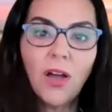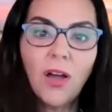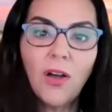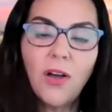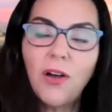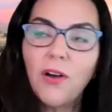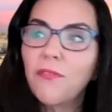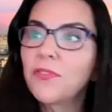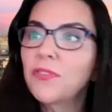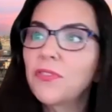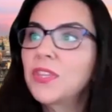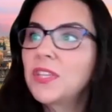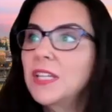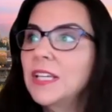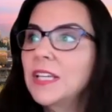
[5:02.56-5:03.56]
of
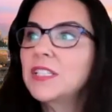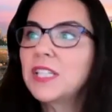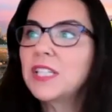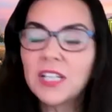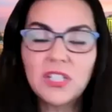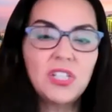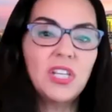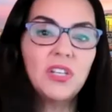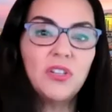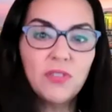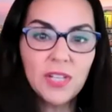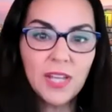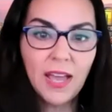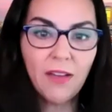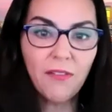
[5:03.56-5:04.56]
the need to continue
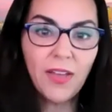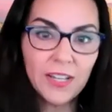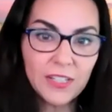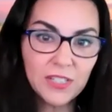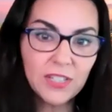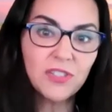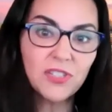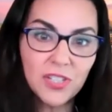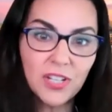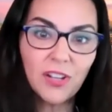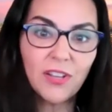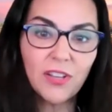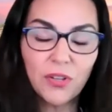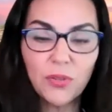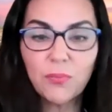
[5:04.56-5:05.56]
to have access to
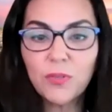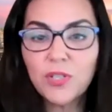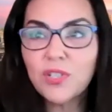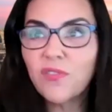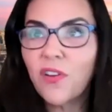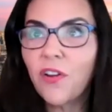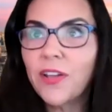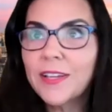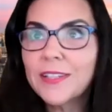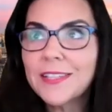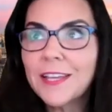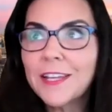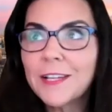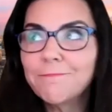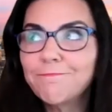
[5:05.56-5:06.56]
telehealth, which is very
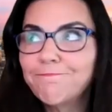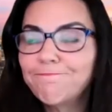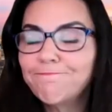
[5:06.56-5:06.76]
exciting.